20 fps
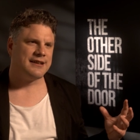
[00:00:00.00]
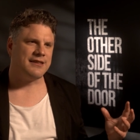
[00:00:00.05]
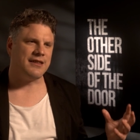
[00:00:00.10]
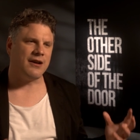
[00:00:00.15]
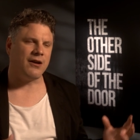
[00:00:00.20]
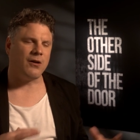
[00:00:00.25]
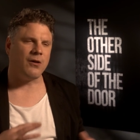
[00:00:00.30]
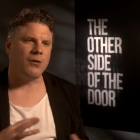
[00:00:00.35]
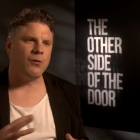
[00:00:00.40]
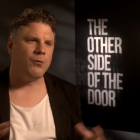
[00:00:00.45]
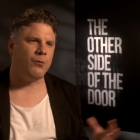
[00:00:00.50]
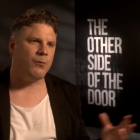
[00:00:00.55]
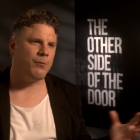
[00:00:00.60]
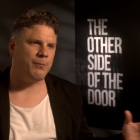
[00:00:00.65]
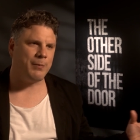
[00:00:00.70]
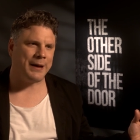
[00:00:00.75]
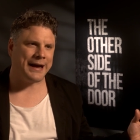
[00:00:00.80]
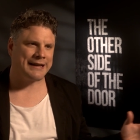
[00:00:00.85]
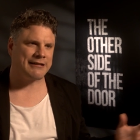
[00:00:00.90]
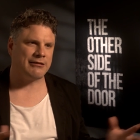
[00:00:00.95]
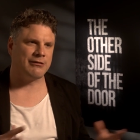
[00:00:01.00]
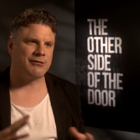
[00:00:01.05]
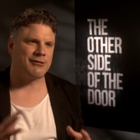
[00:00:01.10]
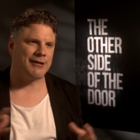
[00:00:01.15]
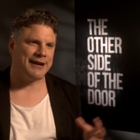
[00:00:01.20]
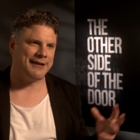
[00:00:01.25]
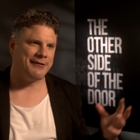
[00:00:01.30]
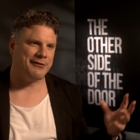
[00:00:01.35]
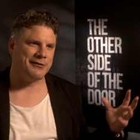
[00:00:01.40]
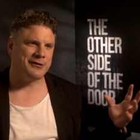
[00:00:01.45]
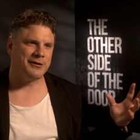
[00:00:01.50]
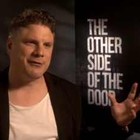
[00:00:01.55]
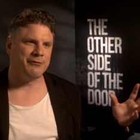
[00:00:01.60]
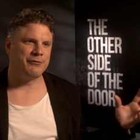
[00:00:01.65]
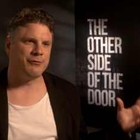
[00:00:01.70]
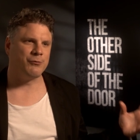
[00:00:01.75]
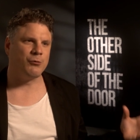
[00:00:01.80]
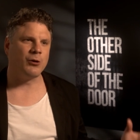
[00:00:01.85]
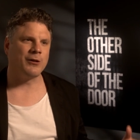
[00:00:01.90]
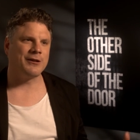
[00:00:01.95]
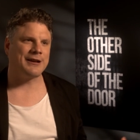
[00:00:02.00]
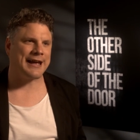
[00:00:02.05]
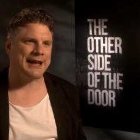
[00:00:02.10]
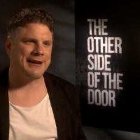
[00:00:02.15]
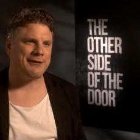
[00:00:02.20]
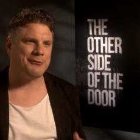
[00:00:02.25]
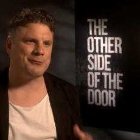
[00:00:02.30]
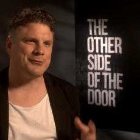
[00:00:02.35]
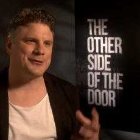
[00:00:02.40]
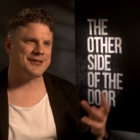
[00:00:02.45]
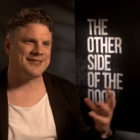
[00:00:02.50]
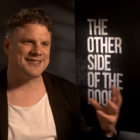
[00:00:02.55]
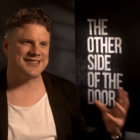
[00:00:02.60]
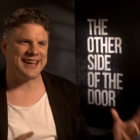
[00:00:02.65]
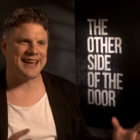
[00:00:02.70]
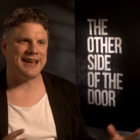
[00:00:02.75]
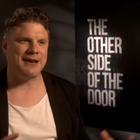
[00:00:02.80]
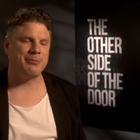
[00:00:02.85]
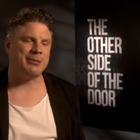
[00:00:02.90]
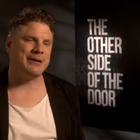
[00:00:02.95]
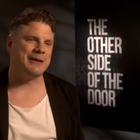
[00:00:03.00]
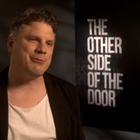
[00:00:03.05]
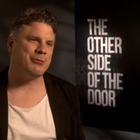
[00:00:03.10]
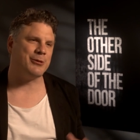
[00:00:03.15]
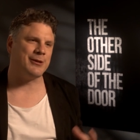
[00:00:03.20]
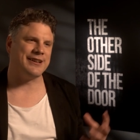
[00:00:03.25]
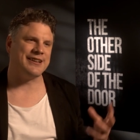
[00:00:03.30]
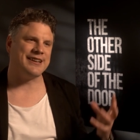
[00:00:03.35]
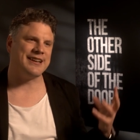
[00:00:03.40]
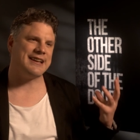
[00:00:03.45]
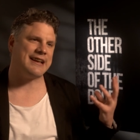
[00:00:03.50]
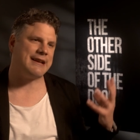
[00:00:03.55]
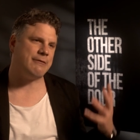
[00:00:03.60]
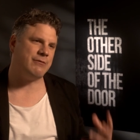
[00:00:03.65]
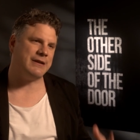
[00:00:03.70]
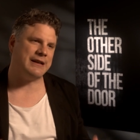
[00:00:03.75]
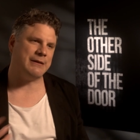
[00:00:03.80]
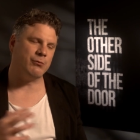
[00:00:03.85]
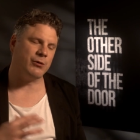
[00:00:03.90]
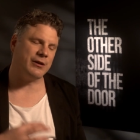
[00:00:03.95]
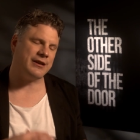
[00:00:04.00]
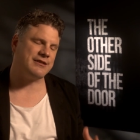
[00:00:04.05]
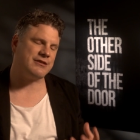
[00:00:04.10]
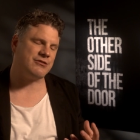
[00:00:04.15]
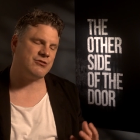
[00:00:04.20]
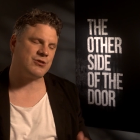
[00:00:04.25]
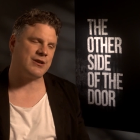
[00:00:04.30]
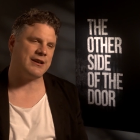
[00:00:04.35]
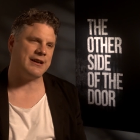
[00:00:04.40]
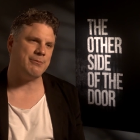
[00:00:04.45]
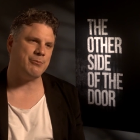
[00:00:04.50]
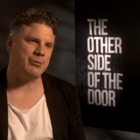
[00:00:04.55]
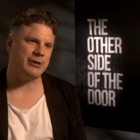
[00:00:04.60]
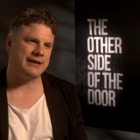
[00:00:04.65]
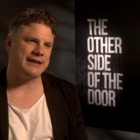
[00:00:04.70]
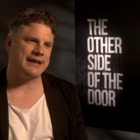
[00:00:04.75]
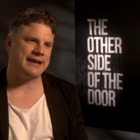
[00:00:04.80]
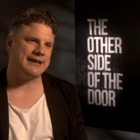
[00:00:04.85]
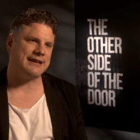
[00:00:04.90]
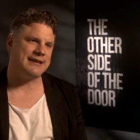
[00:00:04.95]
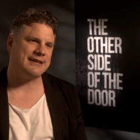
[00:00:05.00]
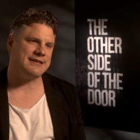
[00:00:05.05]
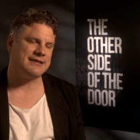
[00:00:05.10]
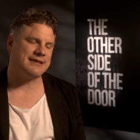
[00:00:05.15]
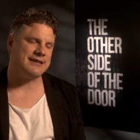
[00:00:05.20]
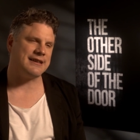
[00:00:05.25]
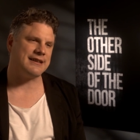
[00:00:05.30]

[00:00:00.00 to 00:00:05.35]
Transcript: The whole battleground of what, how to scare people, and I really wanted to try and bring that into